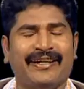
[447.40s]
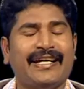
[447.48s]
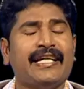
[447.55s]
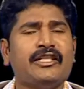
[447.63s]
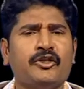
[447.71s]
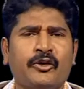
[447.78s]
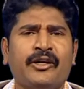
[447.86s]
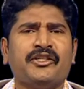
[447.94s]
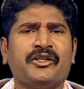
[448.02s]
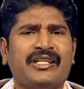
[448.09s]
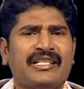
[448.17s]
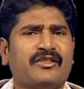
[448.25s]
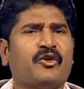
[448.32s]
Intonation
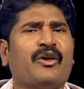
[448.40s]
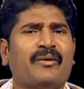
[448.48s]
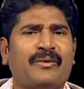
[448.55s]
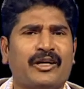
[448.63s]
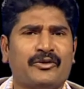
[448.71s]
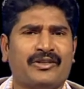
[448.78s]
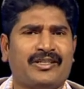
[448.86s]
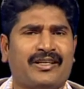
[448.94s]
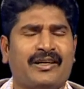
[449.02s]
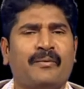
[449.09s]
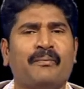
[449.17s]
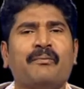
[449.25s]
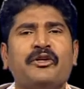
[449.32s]
is all about
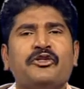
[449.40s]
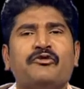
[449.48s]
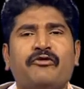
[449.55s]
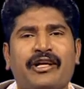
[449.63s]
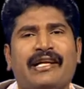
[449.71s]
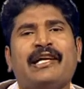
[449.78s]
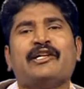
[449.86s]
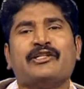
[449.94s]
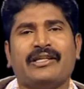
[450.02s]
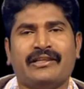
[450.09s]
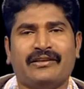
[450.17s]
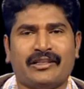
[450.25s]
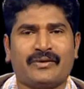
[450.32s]
pitch variation
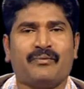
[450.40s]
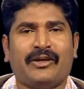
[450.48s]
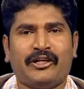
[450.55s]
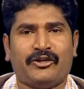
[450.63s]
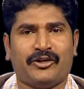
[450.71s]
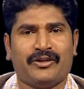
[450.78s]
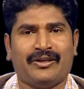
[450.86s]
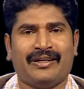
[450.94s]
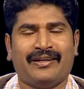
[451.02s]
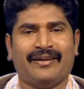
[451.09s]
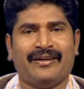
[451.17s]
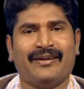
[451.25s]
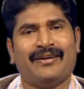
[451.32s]
in the speech.
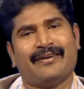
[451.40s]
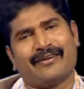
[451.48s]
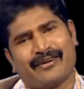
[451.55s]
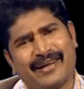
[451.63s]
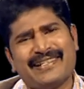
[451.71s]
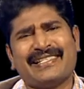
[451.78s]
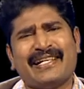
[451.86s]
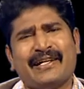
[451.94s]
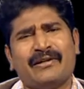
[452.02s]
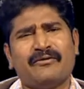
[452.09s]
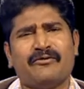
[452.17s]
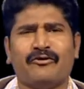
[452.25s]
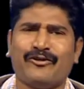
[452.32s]

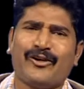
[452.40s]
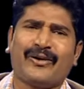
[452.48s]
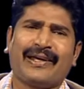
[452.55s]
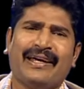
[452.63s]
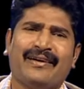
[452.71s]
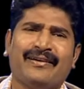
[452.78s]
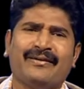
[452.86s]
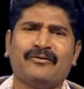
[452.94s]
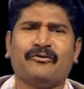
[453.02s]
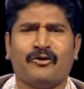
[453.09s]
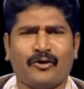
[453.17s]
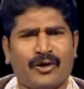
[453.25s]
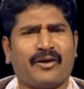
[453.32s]
Rising, falling,
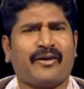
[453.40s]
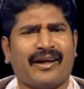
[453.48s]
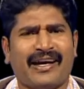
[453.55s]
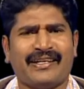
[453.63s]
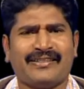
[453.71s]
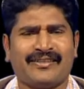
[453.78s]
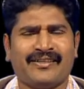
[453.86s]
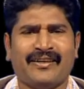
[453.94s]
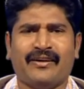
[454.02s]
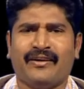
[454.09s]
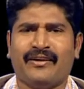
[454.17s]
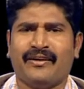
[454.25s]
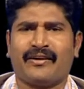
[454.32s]
fall rise,
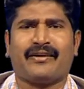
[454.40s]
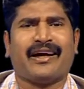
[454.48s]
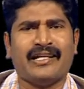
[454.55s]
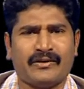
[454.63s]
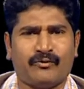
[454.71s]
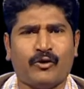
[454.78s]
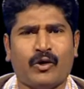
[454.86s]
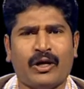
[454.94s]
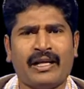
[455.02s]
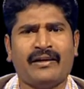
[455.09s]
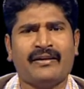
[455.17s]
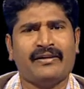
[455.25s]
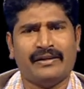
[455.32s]
rise
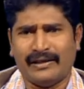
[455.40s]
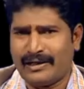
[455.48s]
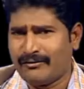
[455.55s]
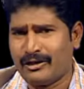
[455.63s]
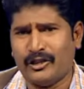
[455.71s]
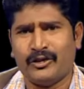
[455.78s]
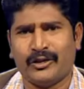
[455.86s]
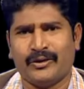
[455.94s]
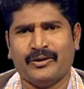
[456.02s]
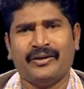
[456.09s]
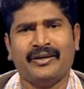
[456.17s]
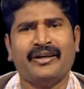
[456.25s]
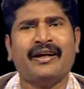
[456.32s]
fall, level
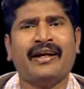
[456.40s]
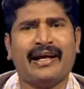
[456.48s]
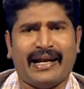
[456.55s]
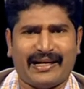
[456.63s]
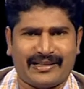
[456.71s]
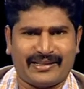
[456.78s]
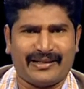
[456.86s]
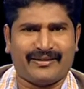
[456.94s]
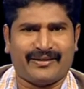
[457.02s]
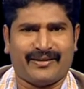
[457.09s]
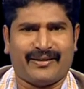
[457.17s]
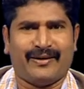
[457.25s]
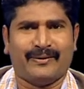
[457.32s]
tone, et
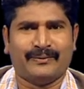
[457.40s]
cetera.